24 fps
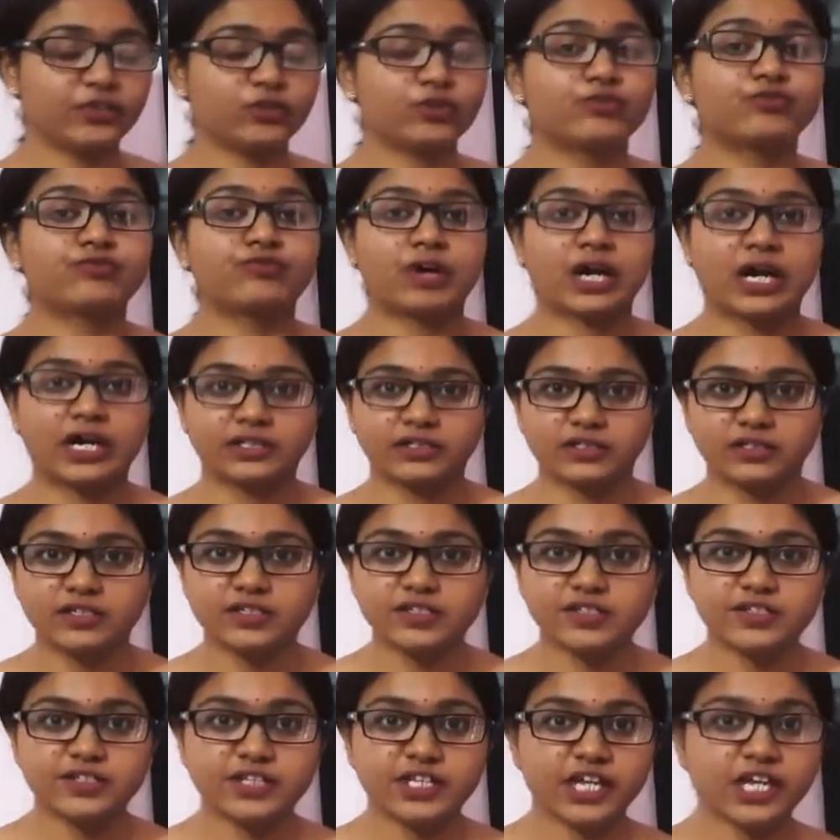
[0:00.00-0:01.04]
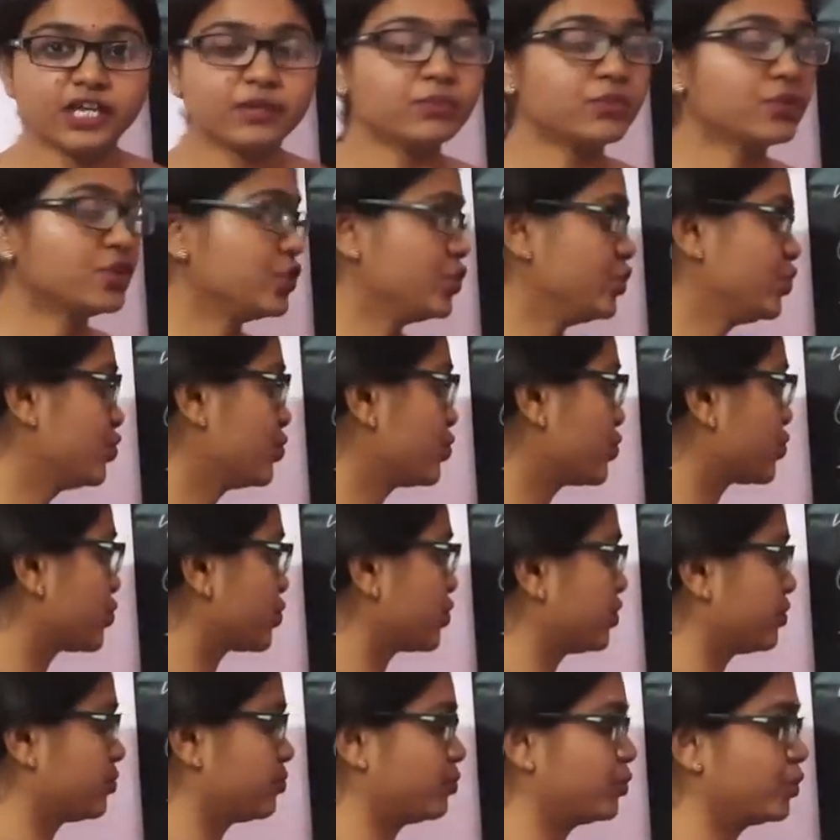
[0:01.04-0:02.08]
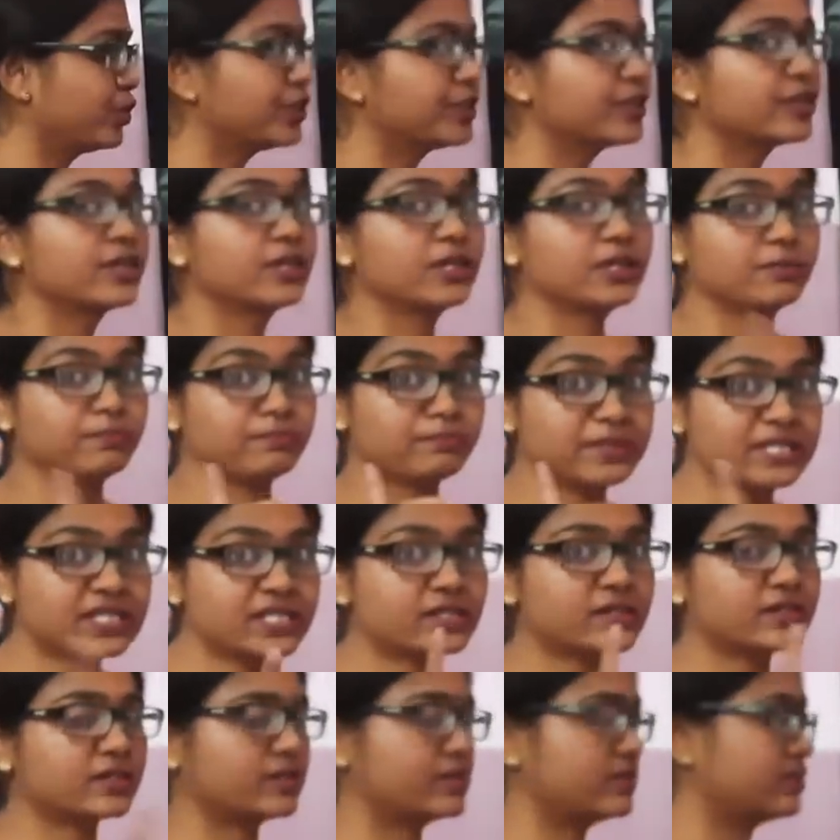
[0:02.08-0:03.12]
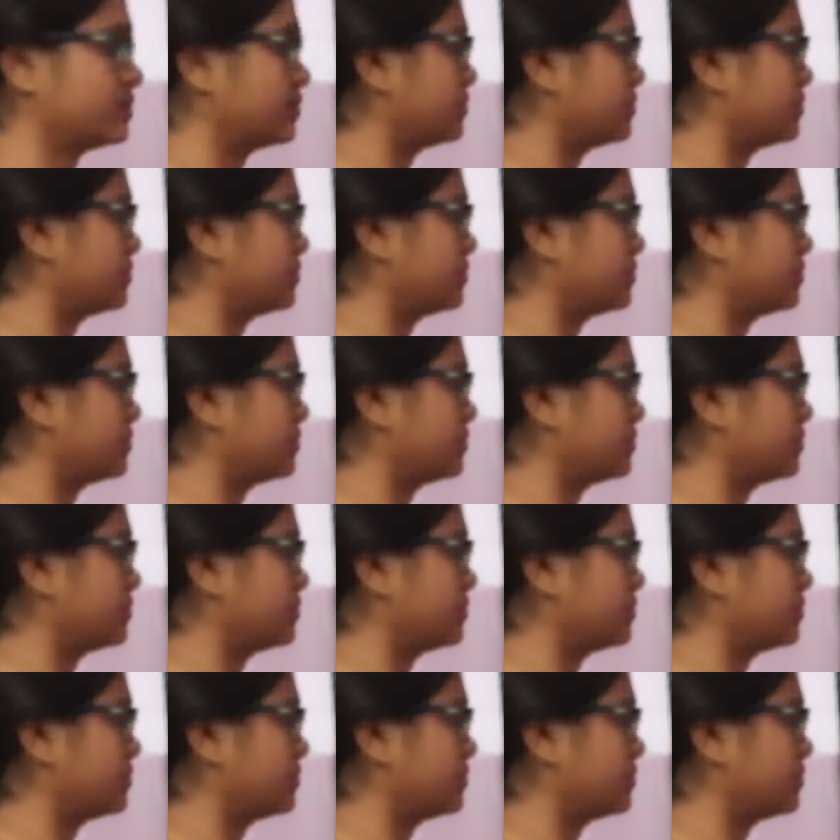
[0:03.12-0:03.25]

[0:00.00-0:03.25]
your father's name, you should put Mr.